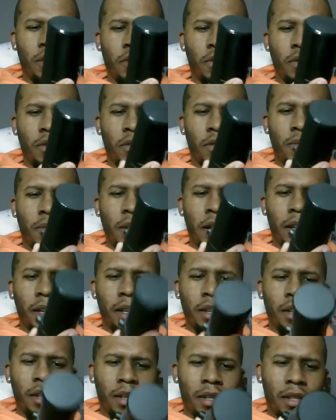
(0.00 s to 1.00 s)
for the mic.
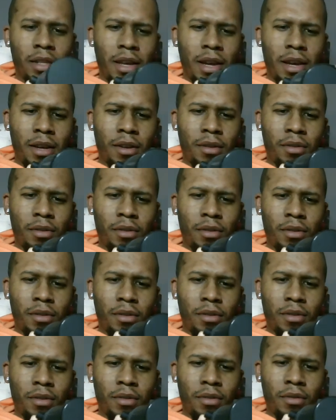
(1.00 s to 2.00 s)
You hit that.
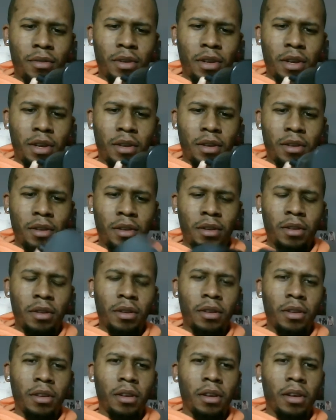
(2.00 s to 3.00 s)
Okay.
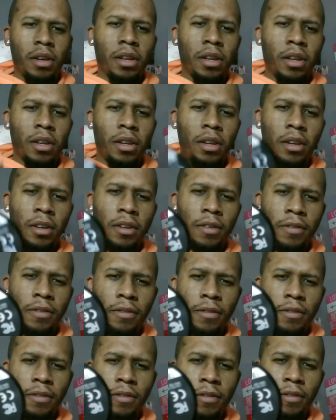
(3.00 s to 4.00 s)
Underneath,
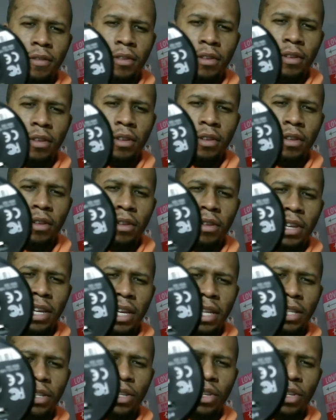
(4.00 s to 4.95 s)
you got some